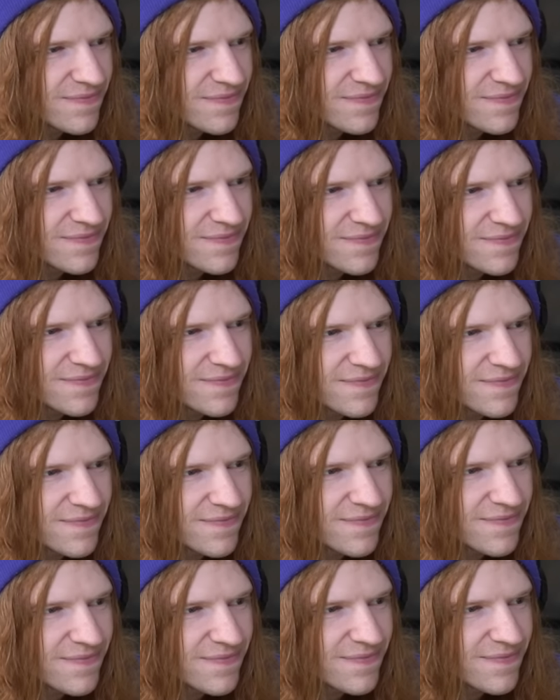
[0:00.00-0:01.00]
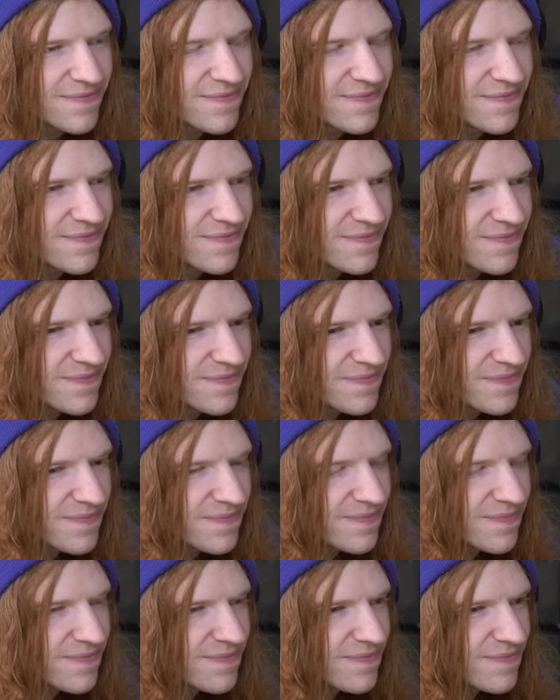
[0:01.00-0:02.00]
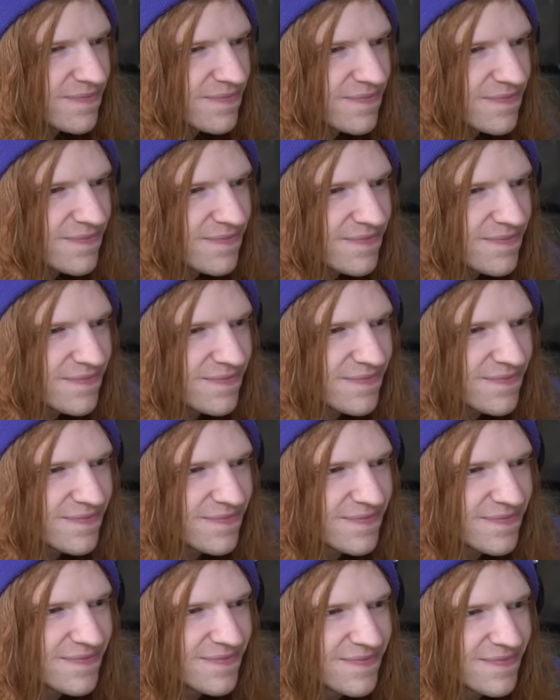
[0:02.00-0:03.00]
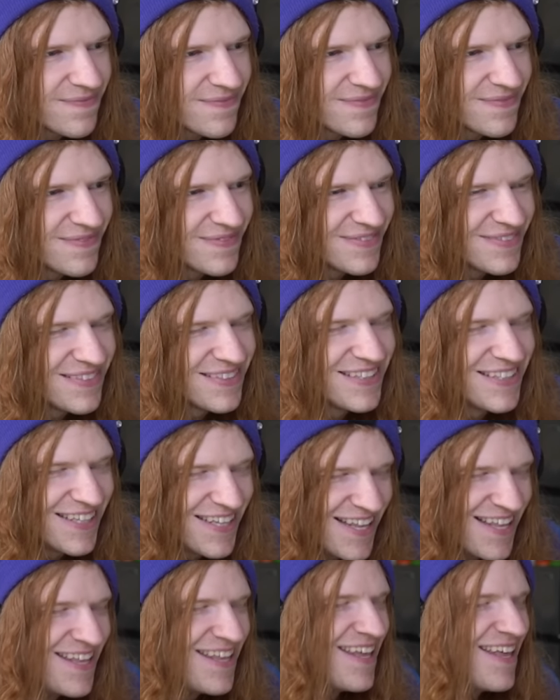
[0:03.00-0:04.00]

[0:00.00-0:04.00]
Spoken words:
This person isn't speaking.